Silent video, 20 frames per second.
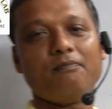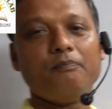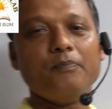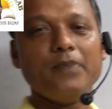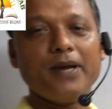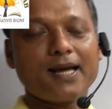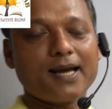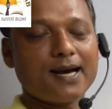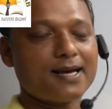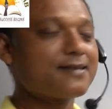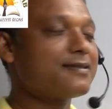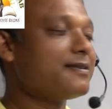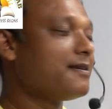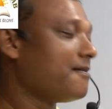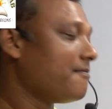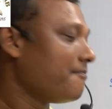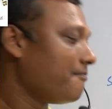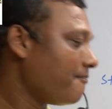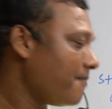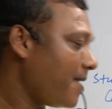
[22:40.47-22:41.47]
because
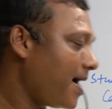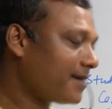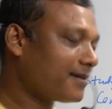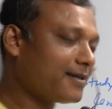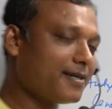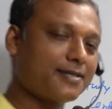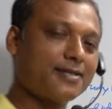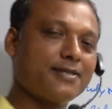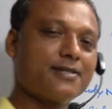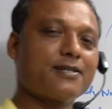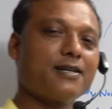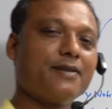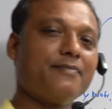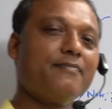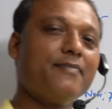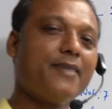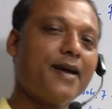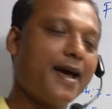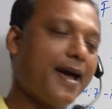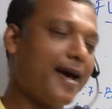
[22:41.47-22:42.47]
barter system
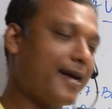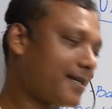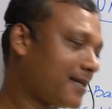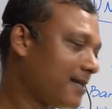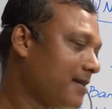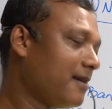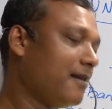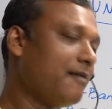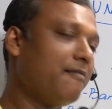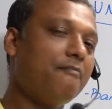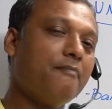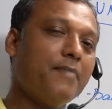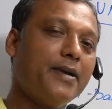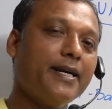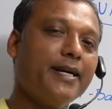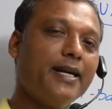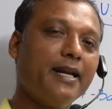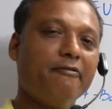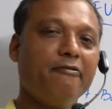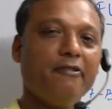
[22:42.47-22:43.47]
has
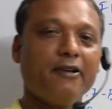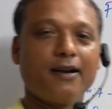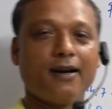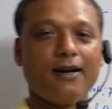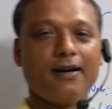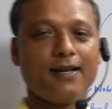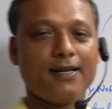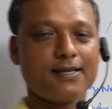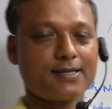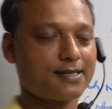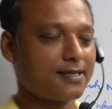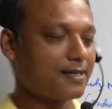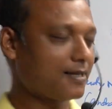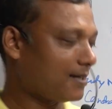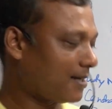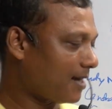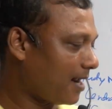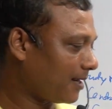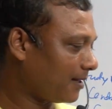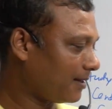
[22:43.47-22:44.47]
many difficulties
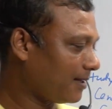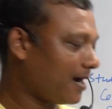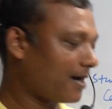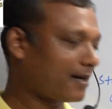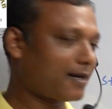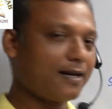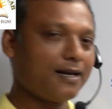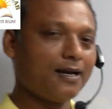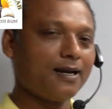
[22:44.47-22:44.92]
like that: